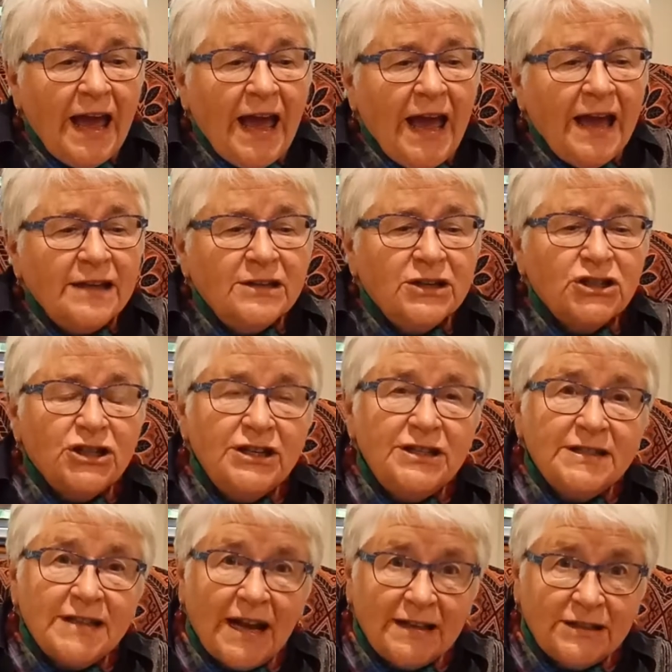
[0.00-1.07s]
and she
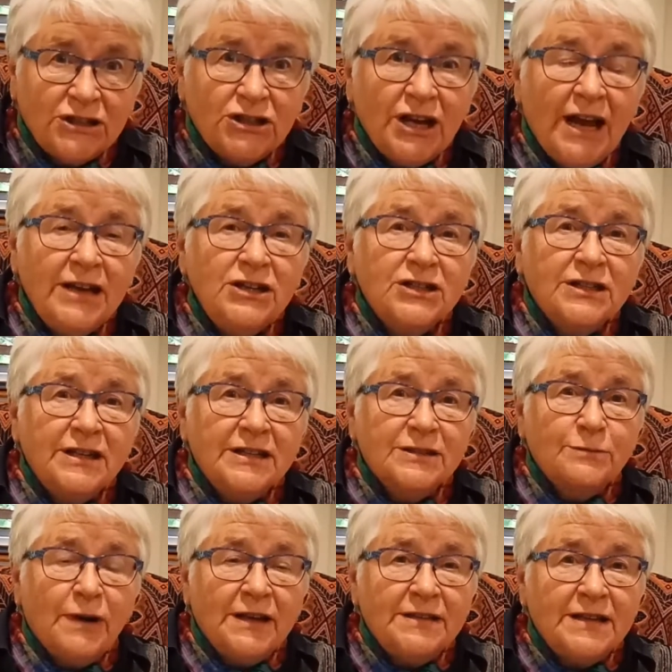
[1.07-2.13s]
started to change things
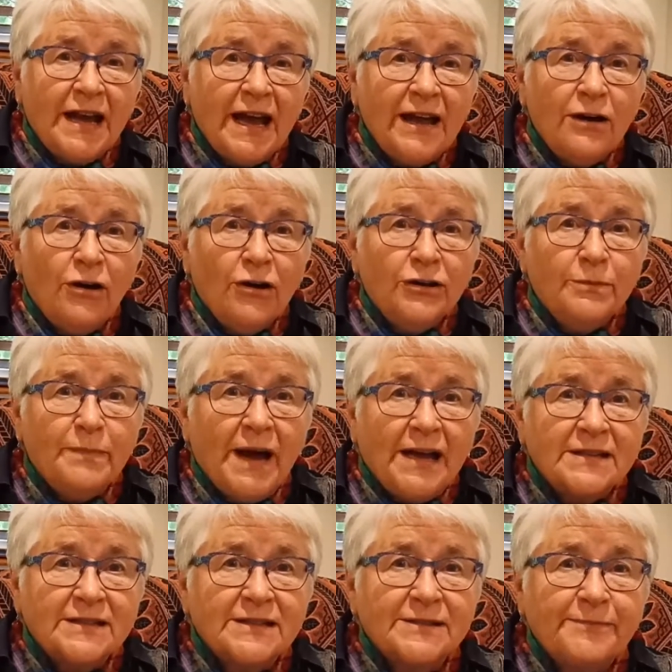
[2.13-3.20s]
one day on a
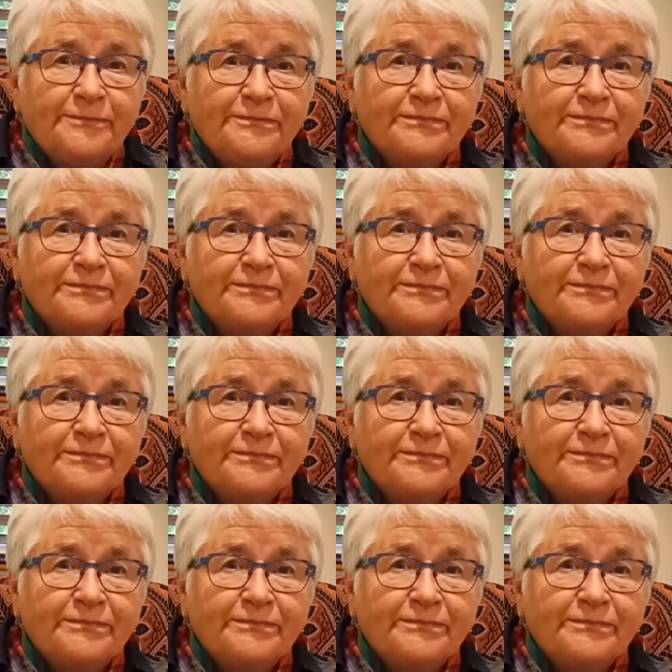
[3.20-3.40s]
bus.